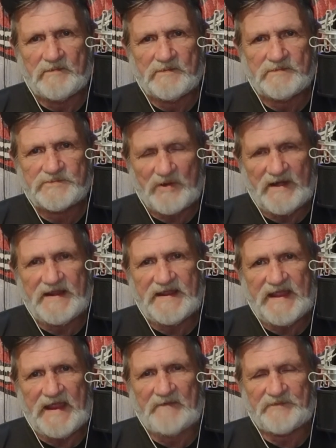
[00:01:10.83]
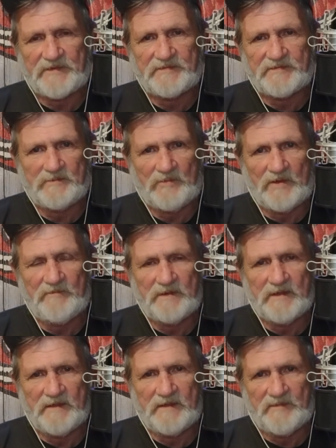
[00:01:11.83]
training camp at
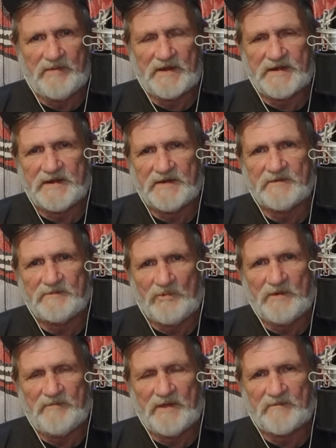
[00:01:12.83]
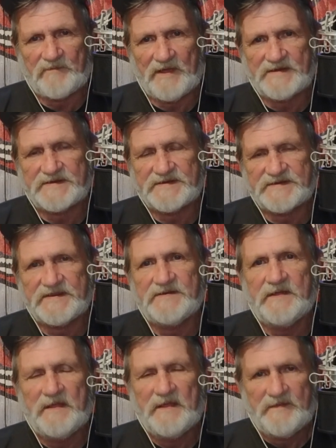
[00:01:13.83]
the Buccaneer One Buck place is in
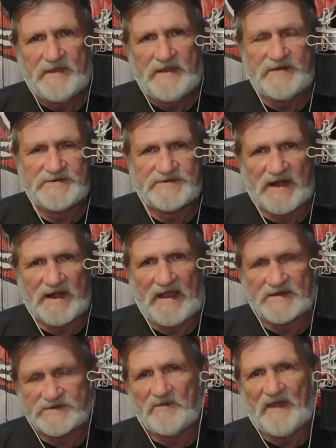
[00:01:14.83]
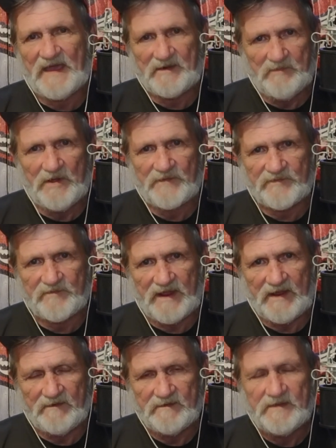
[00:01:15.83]
the end of July, so about a month from
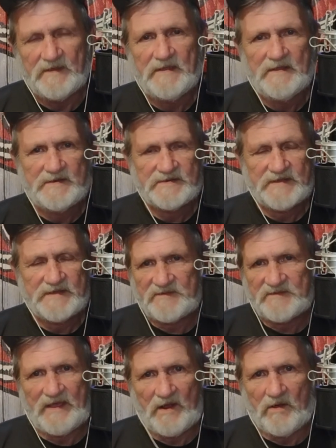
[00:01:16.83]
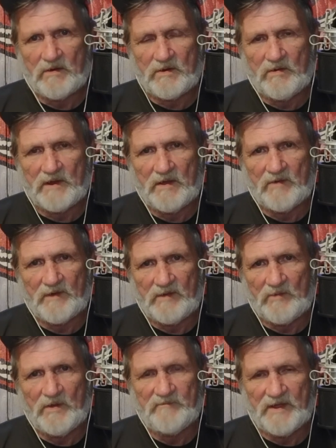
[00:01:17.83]
now. That's about all going on at
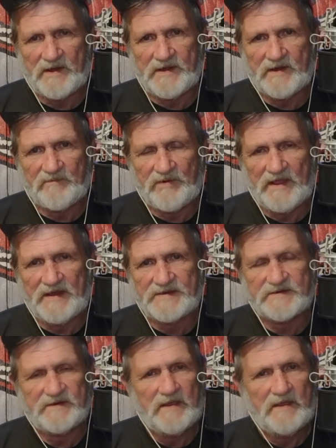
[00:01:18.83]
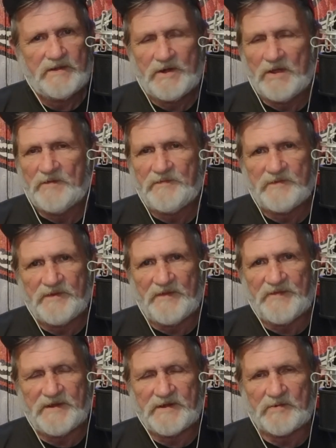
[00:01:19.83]
one Buccaneer place.
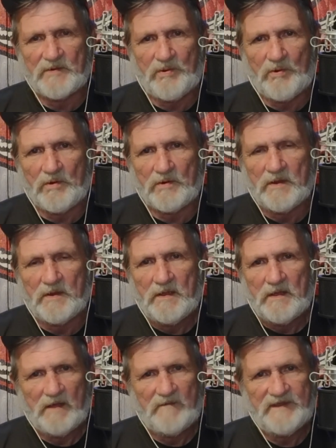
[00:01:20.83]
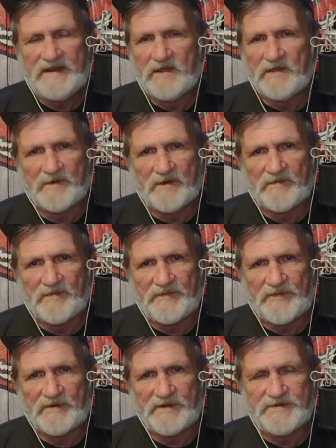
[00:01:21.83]
Nothing to report of any other of the
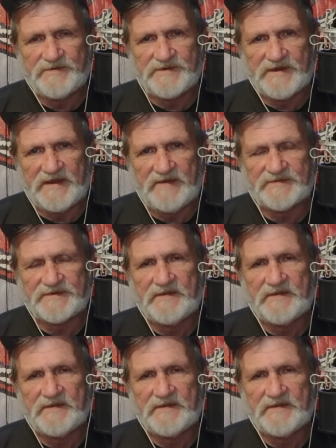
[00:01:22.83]
32 teams